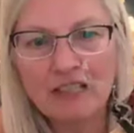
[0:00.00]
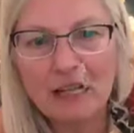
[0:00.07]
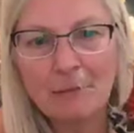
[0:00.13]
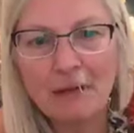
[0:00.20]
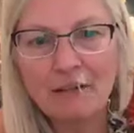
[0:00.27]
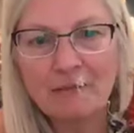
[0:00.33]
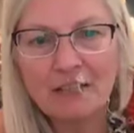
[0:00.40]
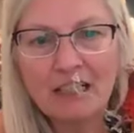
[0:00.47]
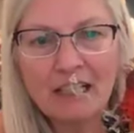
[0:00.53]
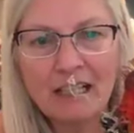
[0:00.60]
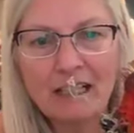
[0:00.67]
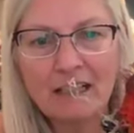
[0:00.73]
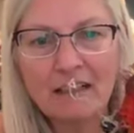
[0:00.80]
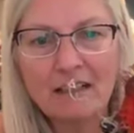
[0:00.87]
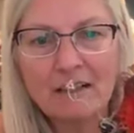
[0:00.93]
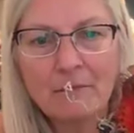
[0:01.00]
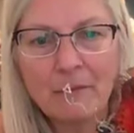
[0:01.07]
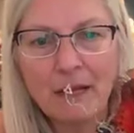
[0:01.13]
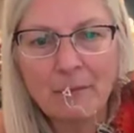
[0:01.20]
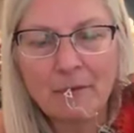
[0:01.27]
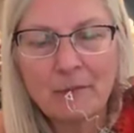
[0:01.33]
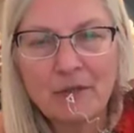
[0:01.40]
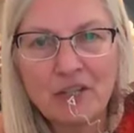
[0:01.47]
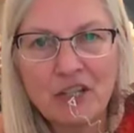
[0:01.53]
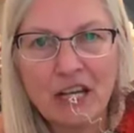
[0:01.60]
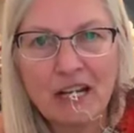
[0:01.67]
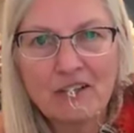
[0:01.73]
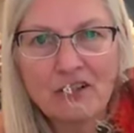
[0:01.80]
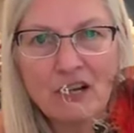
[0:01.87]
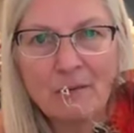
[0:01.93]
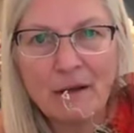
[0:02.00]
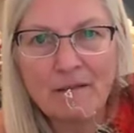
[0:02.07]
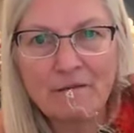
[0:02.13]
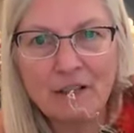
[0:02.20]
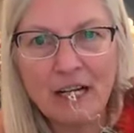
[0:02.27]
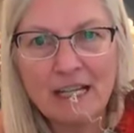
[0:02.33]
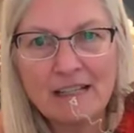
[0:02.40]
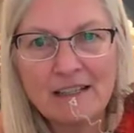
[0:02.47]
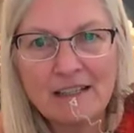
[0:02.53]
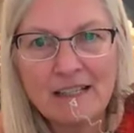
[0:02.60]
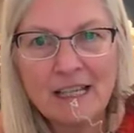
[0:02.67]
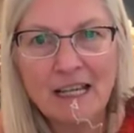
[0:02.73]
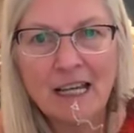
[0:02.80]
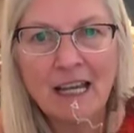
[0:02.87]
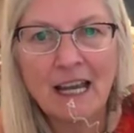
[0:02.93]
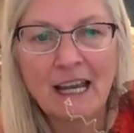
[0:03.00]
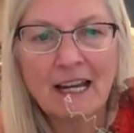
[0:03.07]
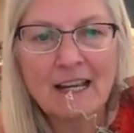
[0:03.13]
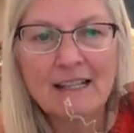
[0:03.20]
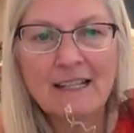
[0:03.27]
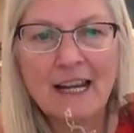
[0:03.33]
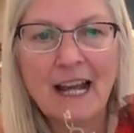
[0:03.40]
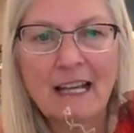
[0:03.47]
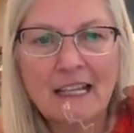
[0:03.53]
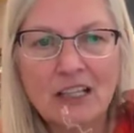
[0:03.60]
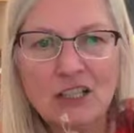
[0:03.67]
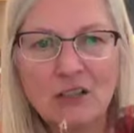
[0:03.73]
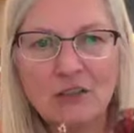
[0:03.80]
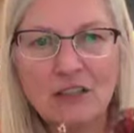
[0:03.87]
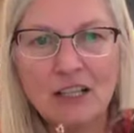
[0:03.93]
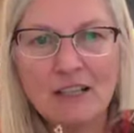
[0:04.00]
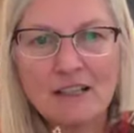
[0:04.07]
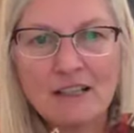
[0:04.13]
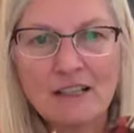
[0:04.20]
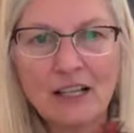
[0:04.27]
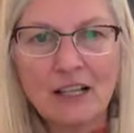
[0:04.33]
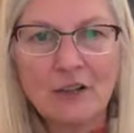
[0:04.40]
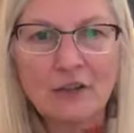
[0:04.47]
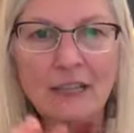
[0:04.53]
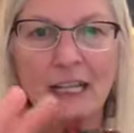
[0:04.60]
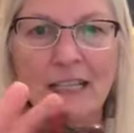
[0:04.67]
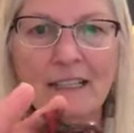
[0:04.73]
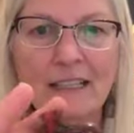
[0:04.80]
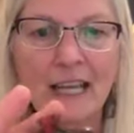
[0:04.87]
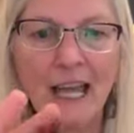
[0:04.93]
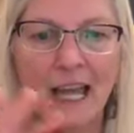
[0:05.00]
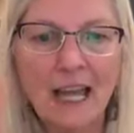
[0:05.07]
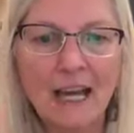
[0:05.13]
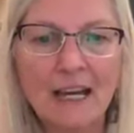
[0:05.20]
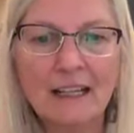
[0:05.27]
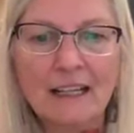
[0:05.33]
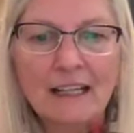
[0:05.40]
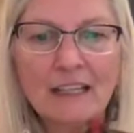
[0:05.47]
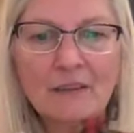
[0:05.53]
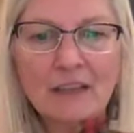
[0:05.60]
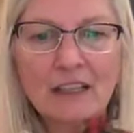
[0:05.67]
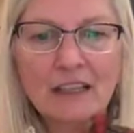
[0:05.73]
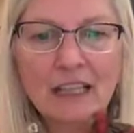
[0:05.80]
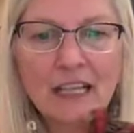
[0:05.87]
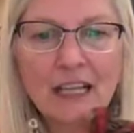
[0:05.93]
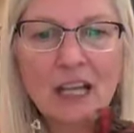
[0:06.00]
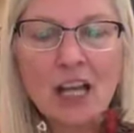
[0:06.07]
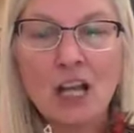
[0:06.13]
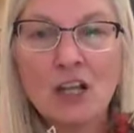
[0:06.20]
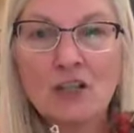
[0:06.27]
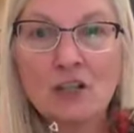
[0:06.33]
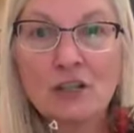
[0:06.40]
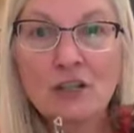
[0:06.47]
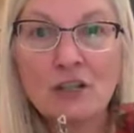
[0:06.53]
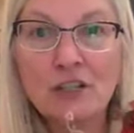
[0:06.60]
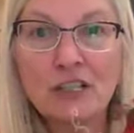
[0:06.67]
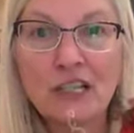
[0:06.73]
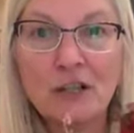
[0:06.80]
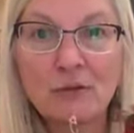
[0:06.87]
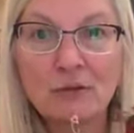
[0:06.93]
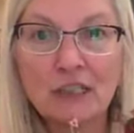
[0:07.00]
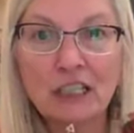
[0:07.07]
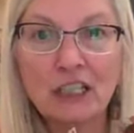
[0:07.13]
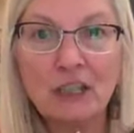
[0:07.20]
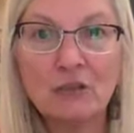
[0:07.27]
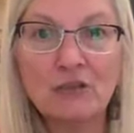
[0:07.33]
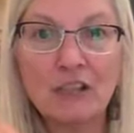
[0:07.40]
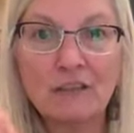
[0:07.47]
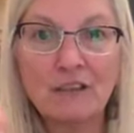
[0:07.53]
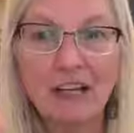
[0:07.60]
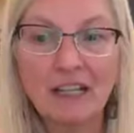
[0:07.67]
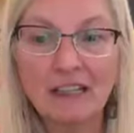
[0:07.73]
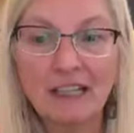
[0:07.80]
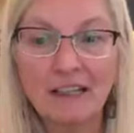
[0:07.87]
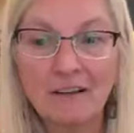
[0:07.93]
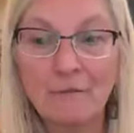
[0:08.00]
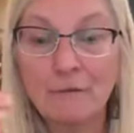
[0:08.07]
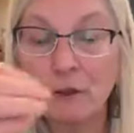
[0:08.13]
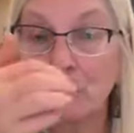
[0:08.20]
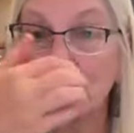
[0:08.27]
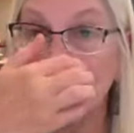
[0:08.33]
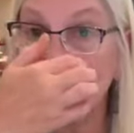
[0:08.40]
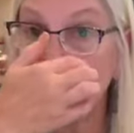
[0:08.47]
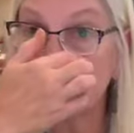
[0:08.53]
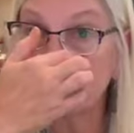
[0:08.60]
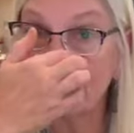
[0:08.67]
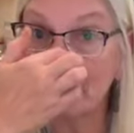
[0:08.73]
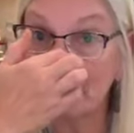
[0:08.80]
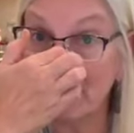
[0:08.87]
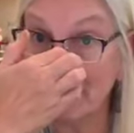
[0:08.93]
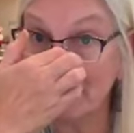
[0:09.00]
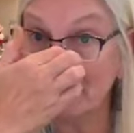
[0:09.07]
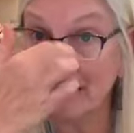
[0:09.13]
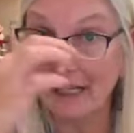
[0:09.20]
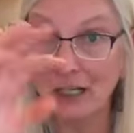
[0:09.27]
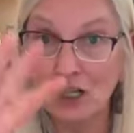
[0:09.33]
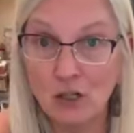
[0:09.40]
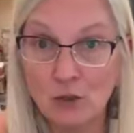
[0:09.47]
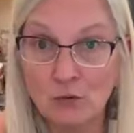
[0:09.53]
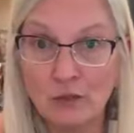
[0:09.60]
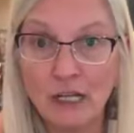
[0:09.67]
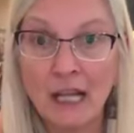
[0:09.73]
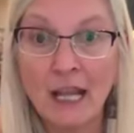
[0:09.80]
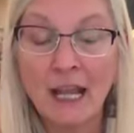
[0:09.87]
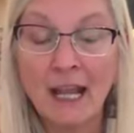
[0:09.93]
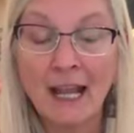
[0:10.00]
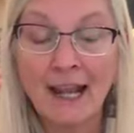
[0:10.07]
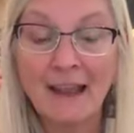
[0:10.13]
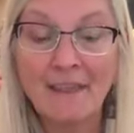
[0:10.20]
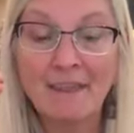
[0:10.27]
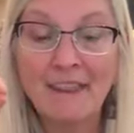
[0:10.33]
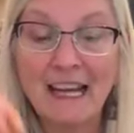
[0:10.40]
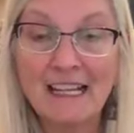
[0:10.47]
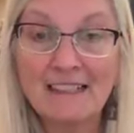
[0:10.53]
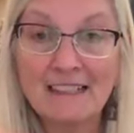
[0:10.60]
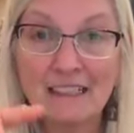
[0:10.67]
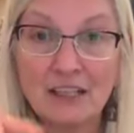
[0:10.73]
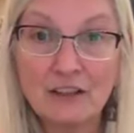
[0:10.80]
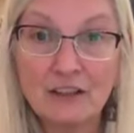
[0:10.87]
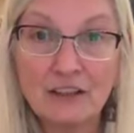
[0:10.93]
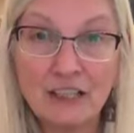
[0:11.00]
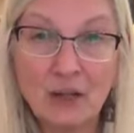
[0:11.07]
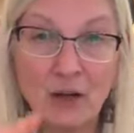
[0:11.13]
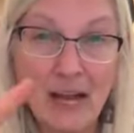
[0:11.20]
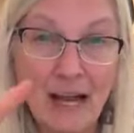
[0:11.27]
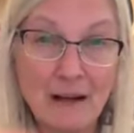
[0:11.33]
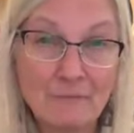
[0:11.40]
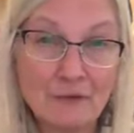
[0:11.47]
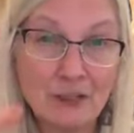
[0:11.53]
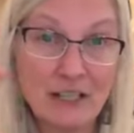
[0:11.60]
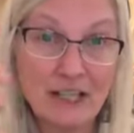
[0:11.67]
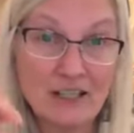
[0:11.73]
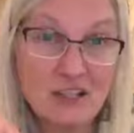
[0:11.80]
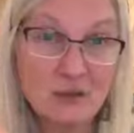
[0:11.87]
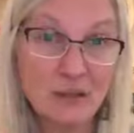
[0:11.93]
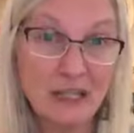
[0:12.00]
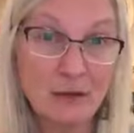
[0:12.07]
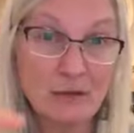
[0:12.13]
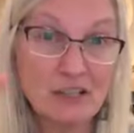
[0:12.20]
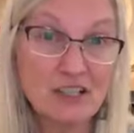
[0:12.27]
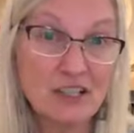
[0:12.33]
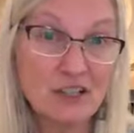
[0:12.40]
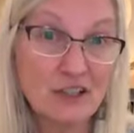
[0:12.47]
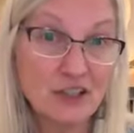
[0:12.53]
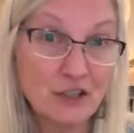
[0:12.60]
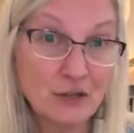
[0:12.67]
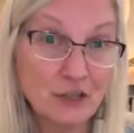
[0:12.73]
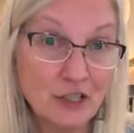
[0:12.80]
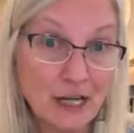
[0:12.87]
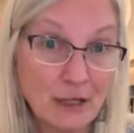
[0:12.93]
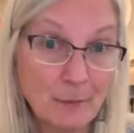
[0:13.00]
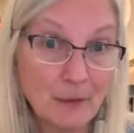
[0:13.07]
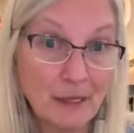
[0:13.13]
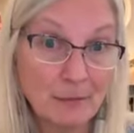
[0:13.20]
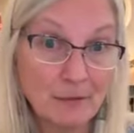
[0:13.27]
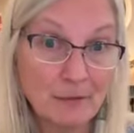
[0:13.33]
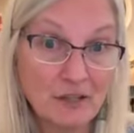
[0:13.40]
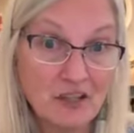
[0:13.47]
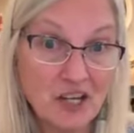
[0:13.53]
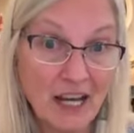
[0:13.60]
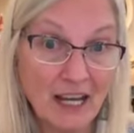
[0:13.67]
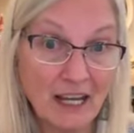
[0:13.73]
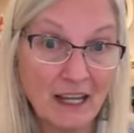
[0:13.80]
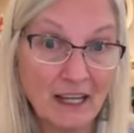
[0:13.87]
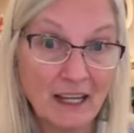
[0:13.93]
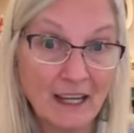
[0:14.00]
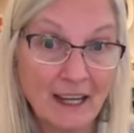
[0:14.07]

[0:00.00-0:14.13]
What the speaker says: First time I ever did it. Paper mache. I saw my friends and I said, I can do this. I created the hat and everything. So it turned out really cute. So I've got like a few pieces I've made of my own. And that's another thing after next week. I want to start showing you how to paper mache.